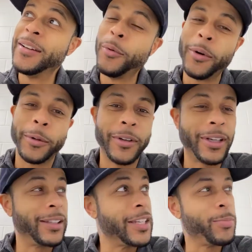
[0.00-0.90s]
We are going to
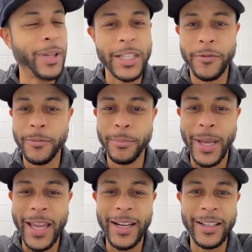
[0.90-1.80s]
get this place
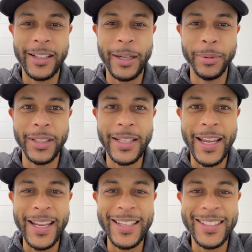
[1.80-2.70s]
painted in a couple of
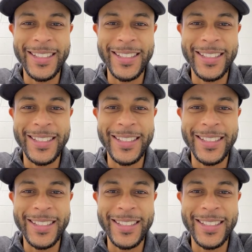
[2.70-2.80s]
days,